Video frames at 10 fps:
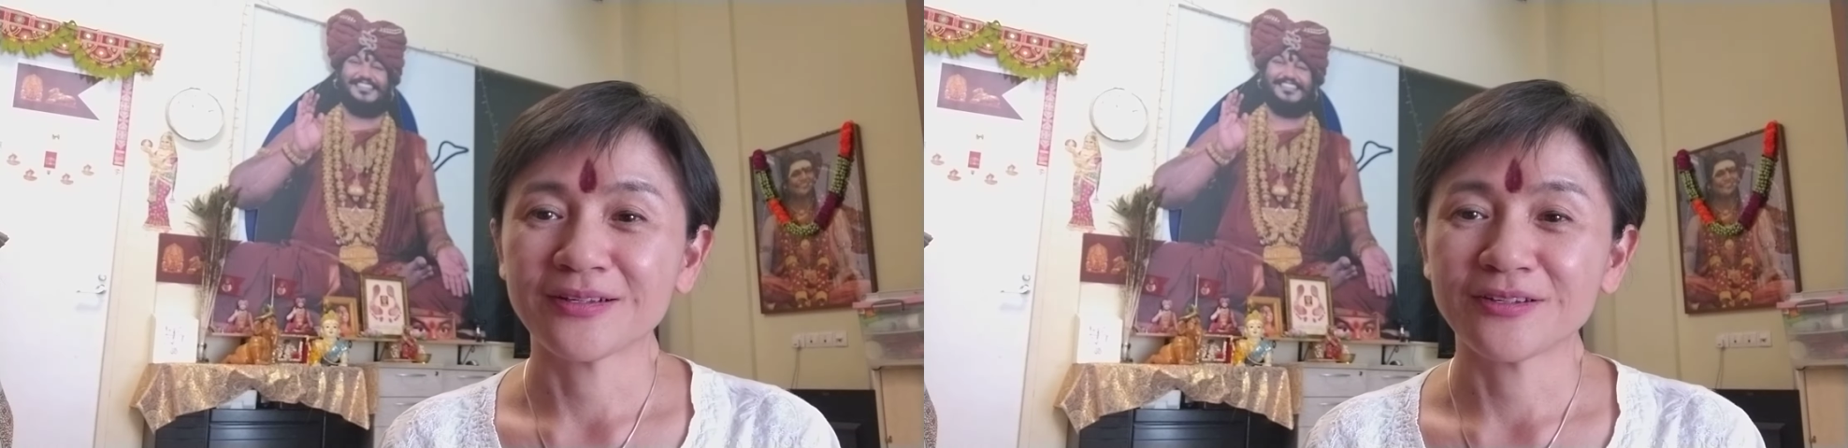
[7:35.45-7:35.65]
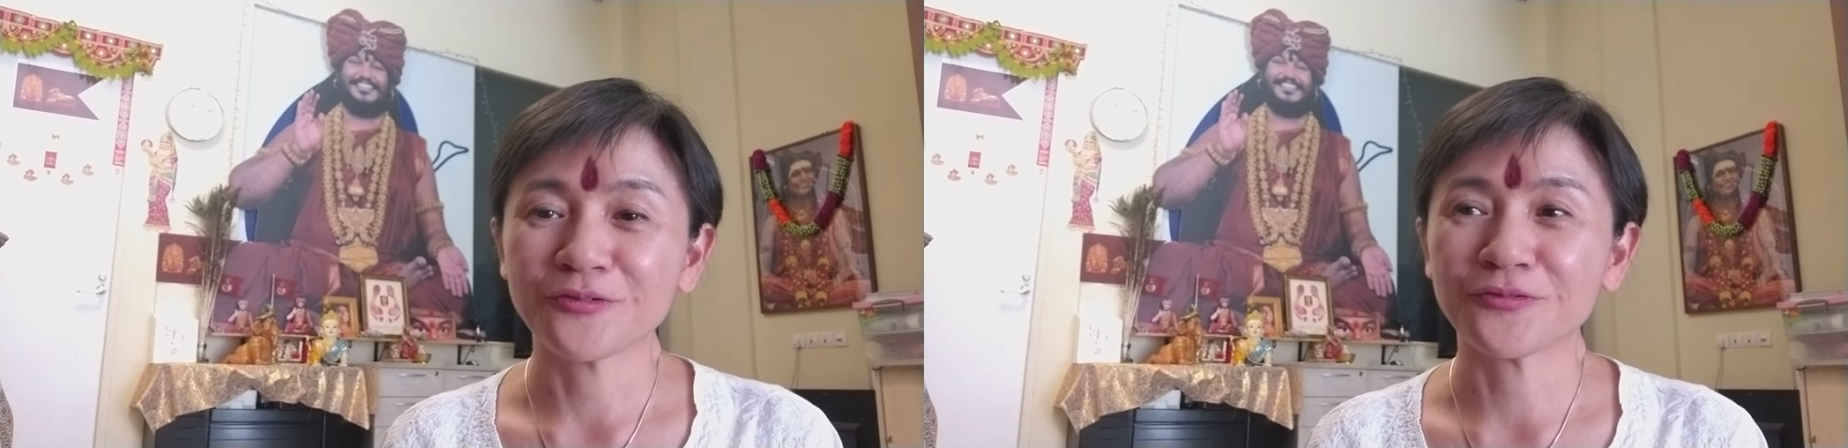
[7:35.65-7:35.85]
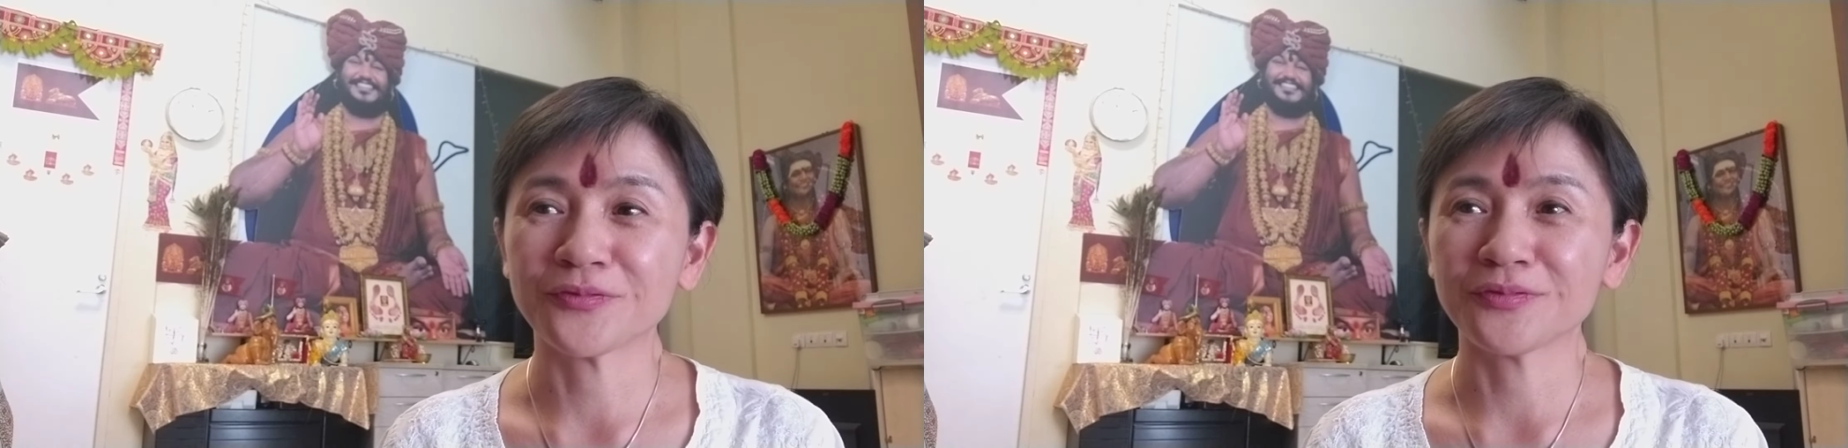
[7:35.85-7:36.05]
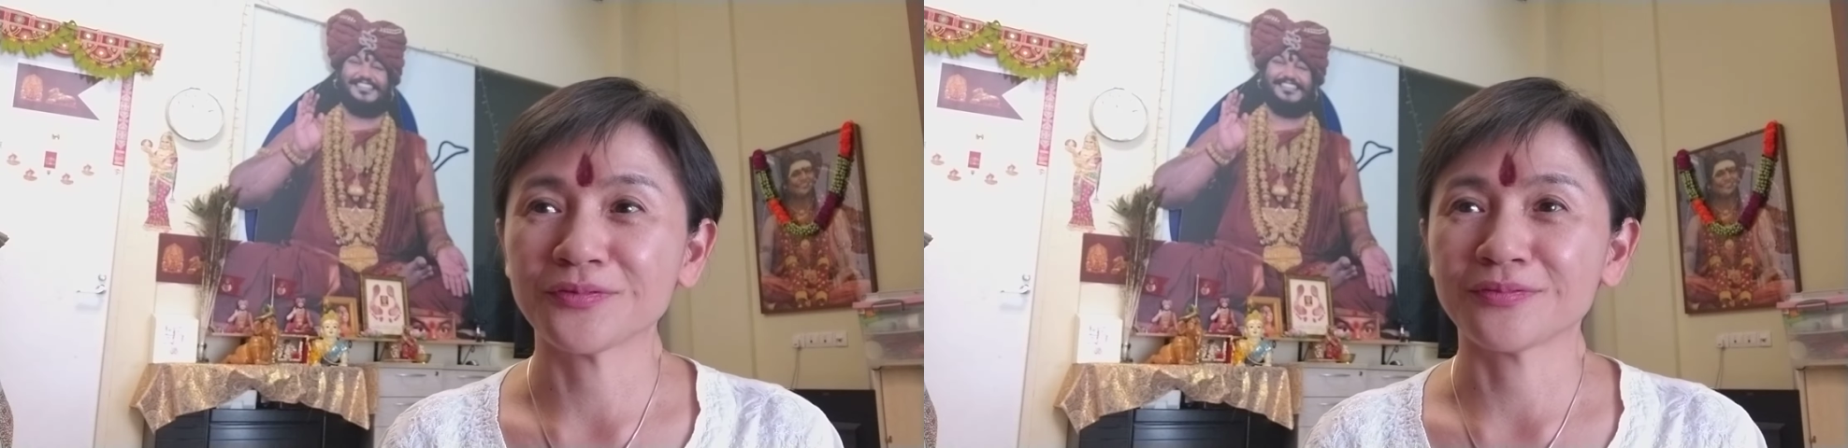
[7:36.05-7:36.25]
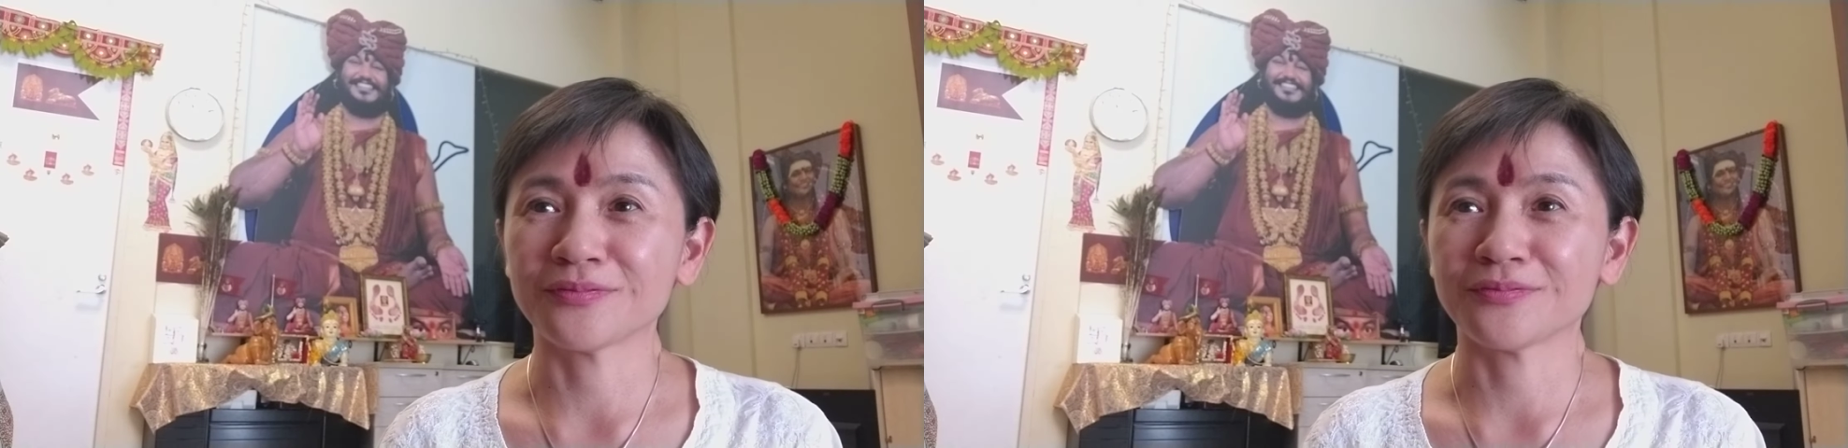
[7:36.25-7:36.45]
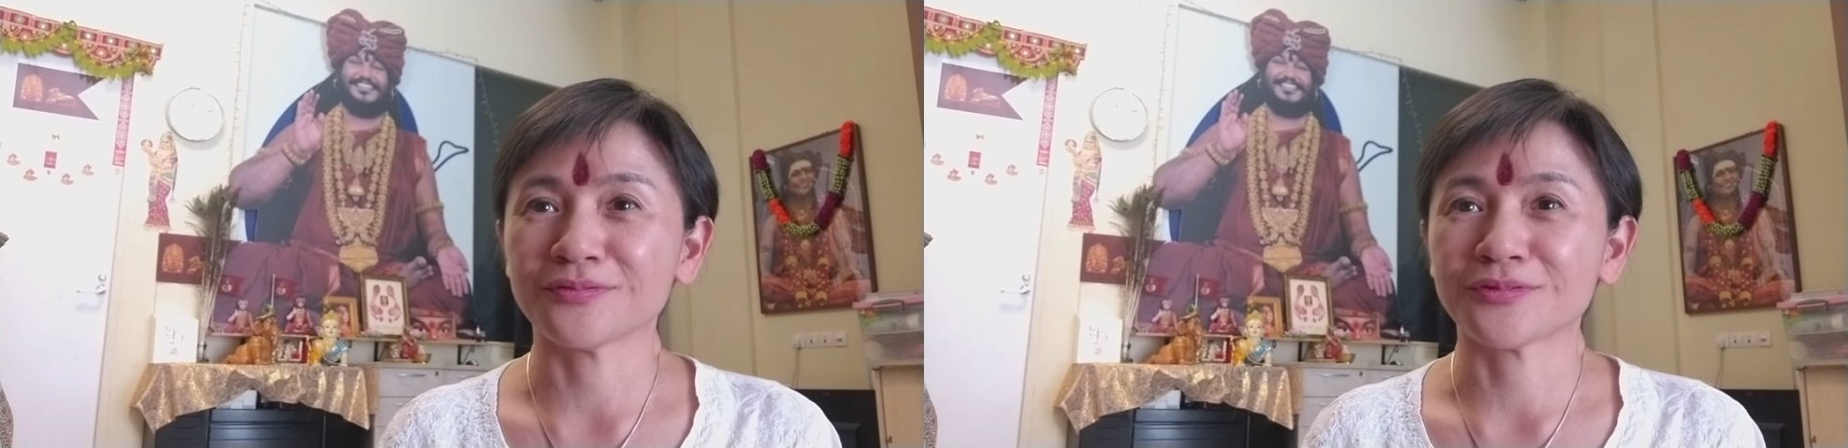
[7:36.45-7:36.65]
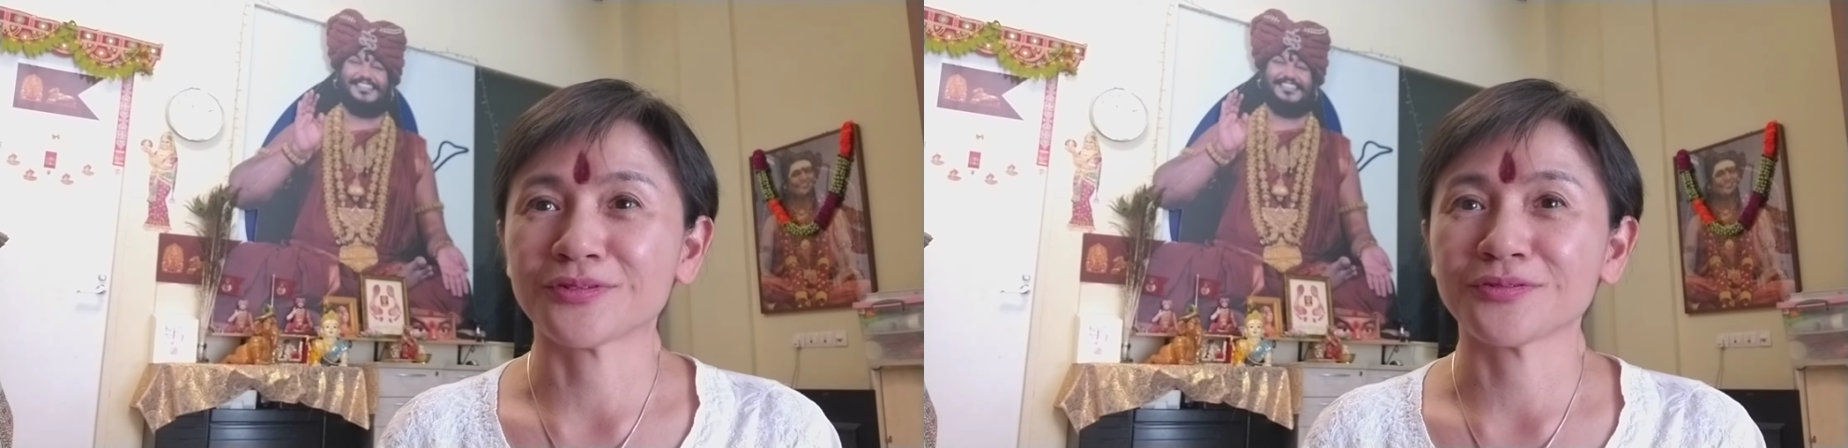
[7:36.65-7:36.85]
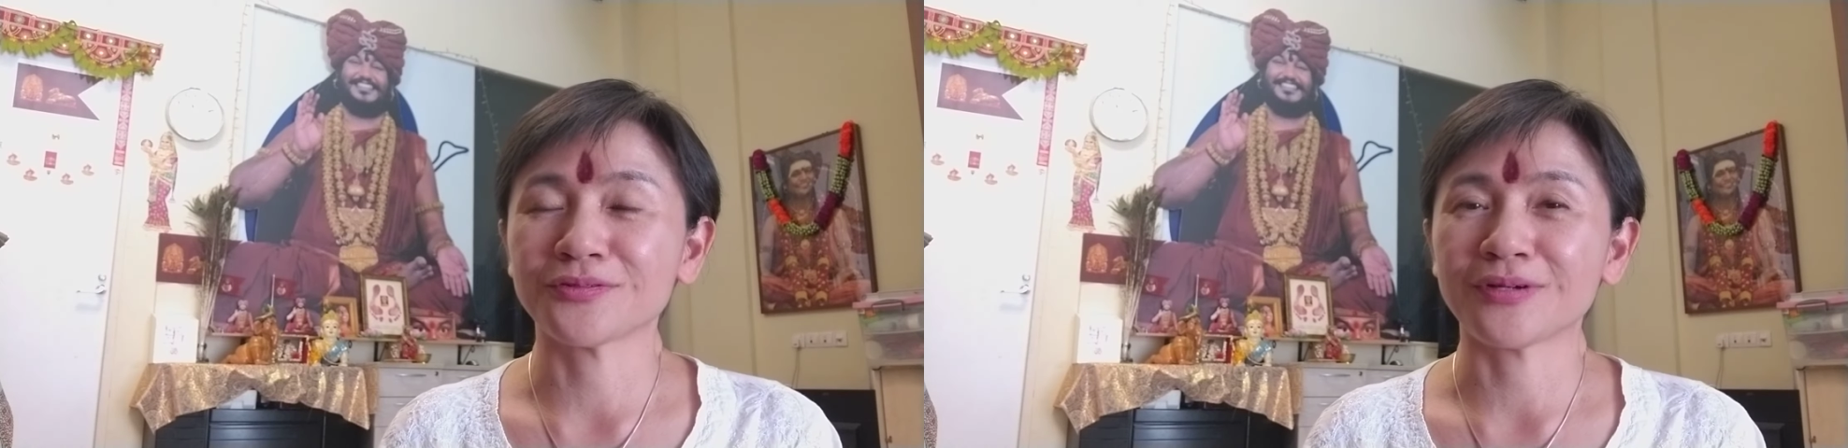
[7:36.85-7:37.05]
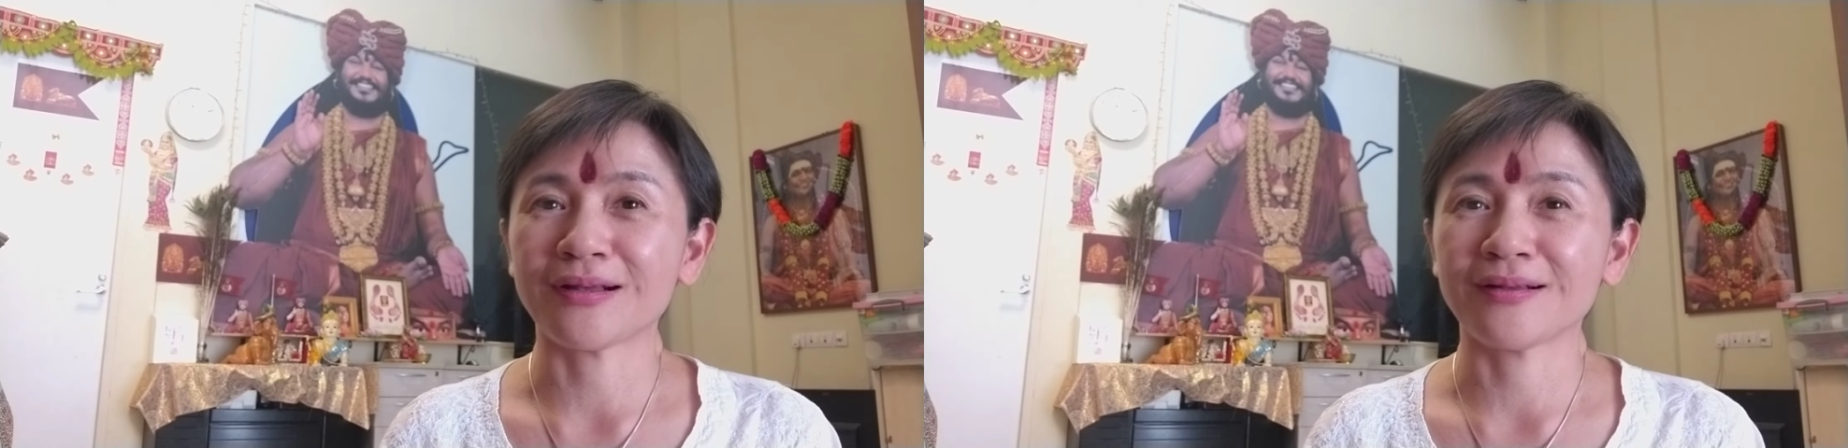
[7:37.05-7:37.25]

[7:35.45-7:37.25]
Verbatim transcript: if to